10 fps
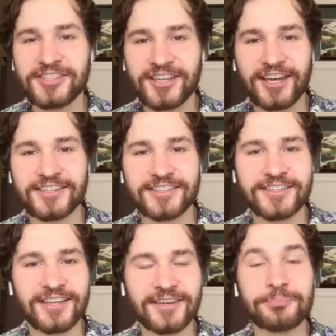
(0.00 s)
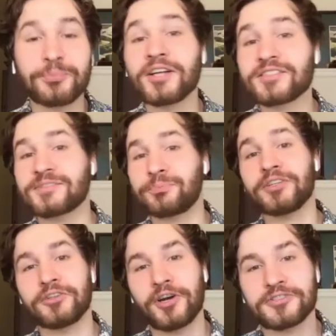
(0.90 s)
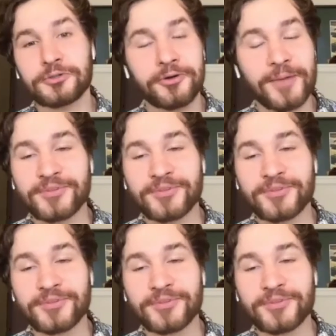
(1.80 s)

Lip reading: Khaled, plus, but you're also a rapper.